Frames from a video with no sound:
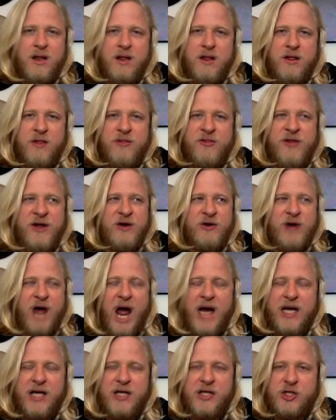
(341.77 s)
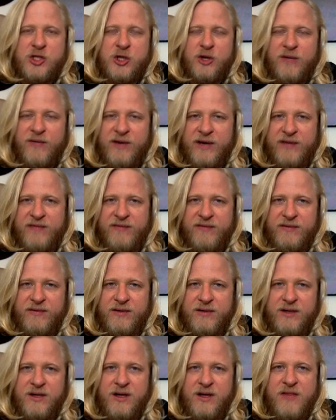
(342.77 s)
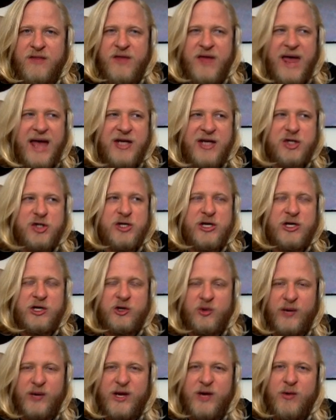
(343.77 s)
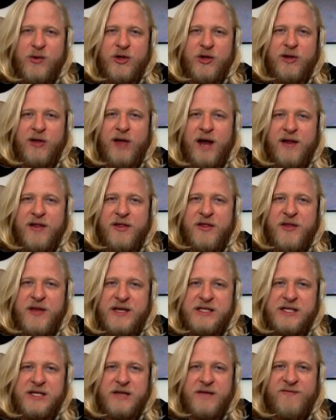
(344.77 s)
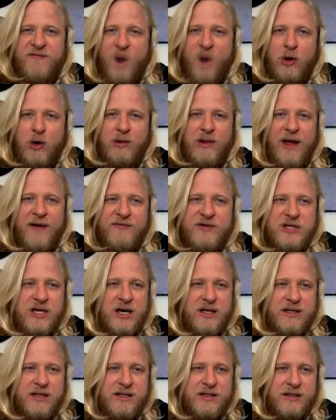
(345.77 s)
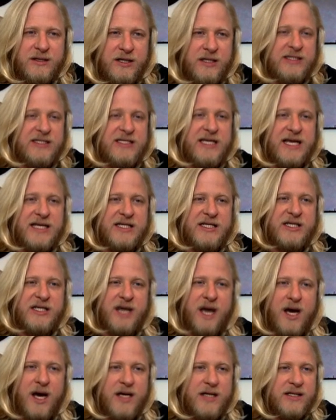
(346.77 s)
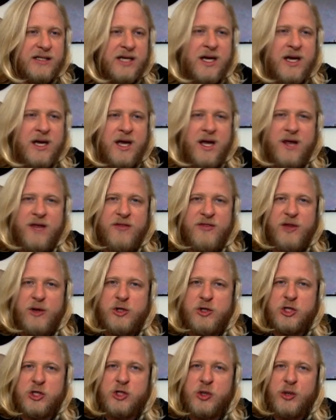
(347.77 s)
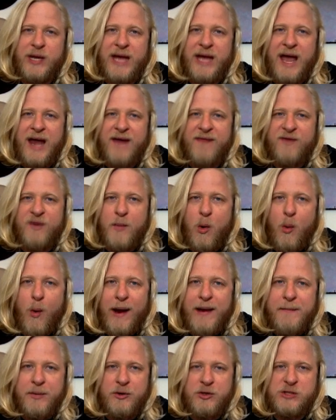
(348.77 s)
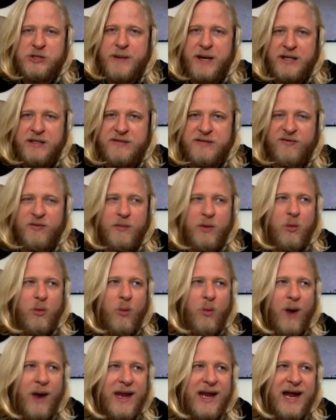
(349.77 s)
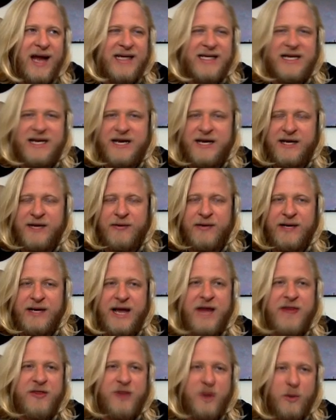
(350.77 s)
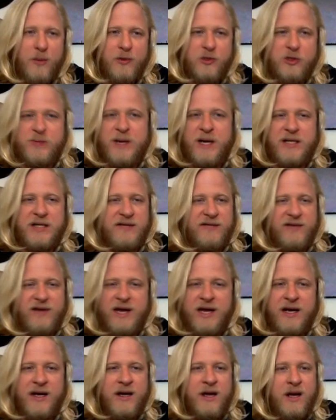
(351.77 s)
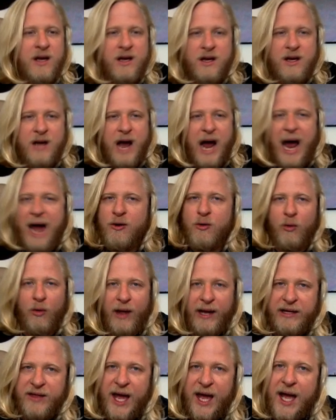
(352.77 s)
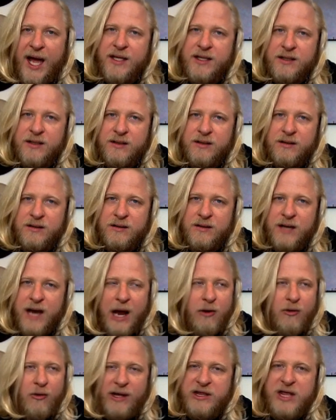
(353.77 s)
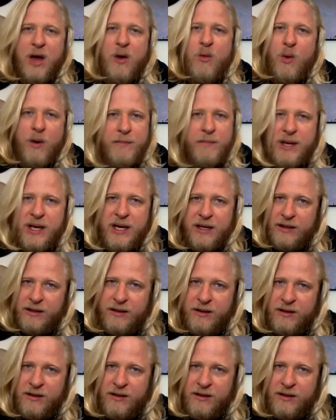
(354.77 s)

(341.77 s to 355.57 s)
they're not conservative. They actually agree with a lot of the things that the far left says and does. They're just looking at it from a white perspective, from a white identitarian and ethno perspective, and I don't like that. I don't like that one bit.